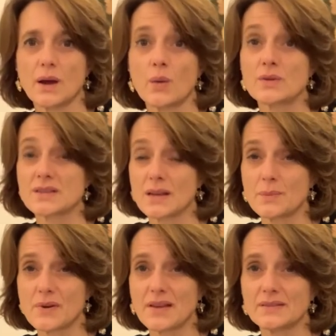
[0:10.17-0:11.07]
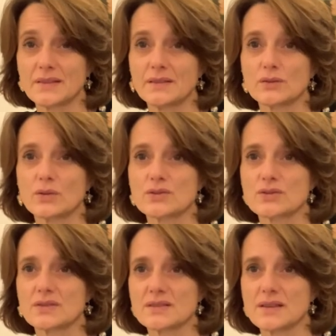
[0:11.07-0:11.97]
We celebrate it also
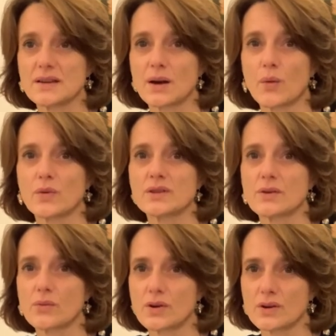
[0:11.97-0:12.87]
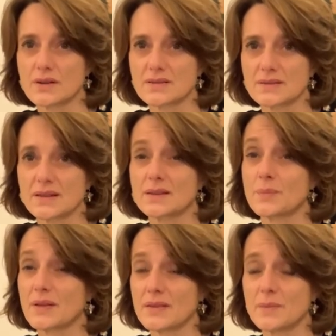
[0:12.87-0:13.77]
this year with the awareness that the
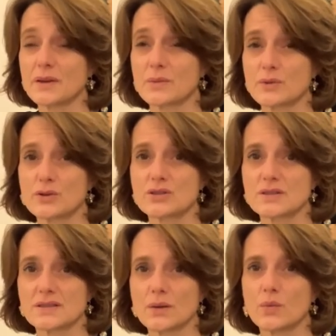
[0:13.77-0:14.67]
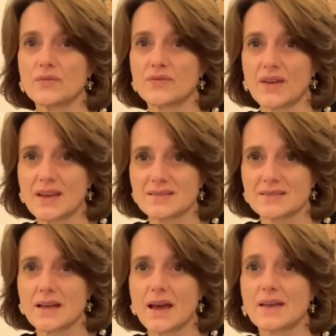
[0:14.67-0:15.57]
pandemic emergency we faced
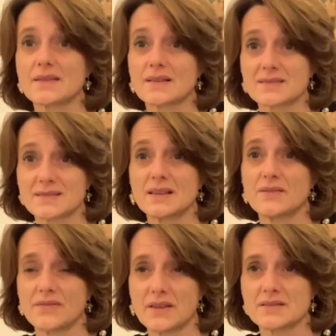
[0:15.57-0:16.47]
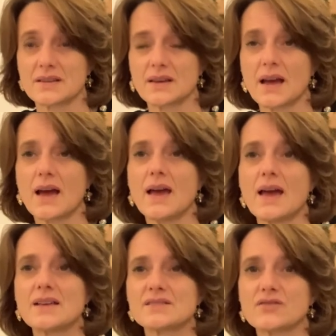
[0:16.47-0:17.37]
and are still facing
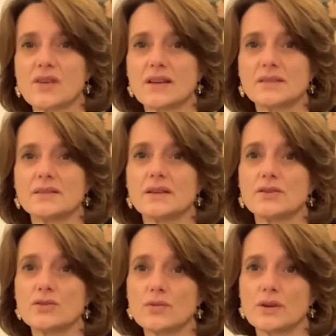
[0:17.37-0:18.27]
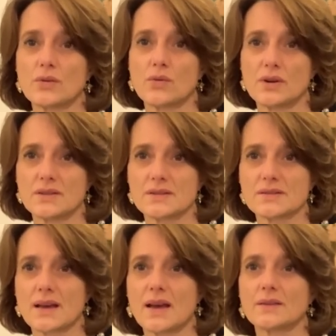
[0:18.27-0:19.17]
has created new inequalities
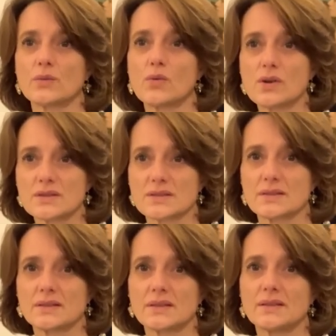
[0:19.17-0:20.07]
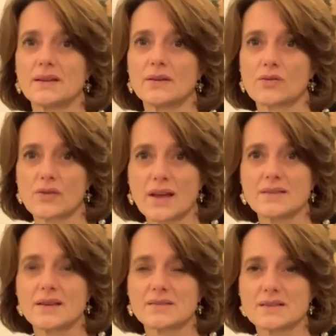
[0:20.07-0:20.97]
and worsened the already
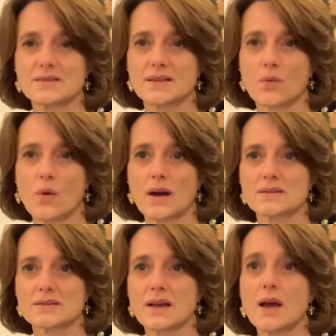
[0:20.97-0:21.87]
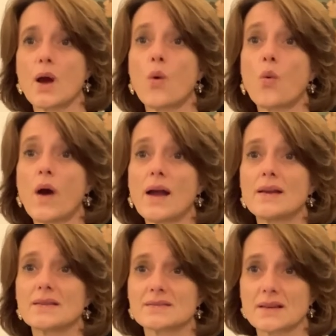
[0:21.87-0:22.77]
existing ones, while
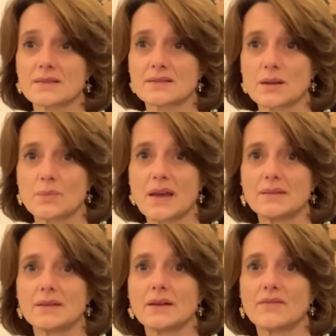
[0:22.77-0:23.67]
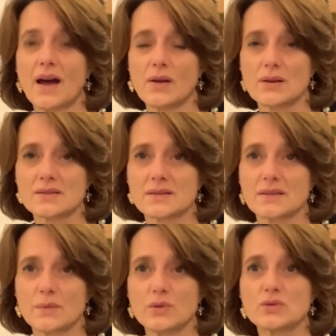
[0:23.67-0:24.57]
exacerbating violence and
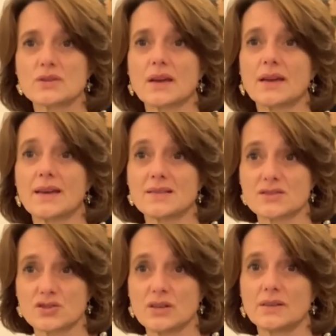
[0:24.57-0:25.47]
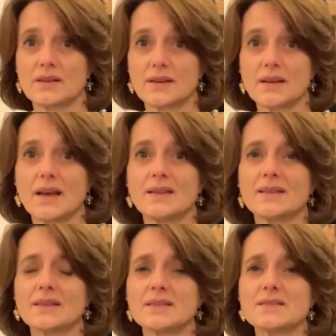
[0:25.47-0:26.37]
abuse against children
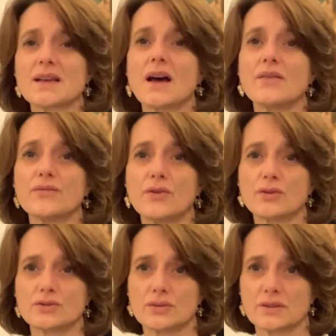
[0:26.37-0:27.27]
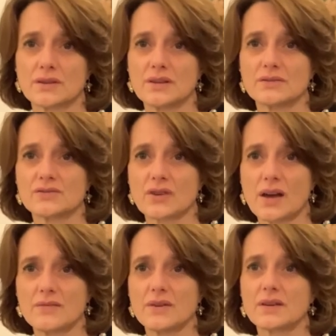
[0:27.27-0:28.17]
that is unfortunately
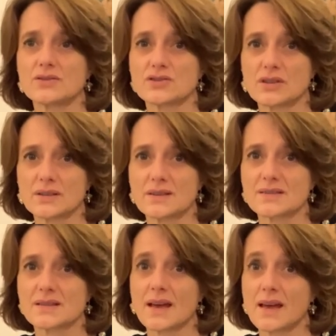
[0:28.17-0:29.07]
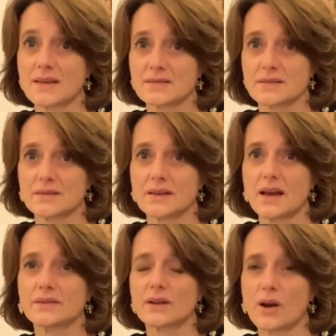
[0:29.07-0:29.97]
thriving in children's anxiety
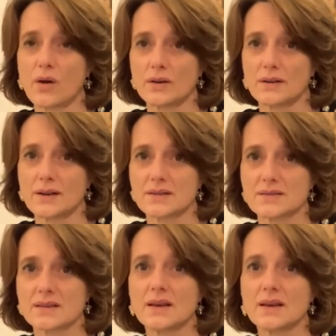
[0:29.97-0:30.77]
and loneliness.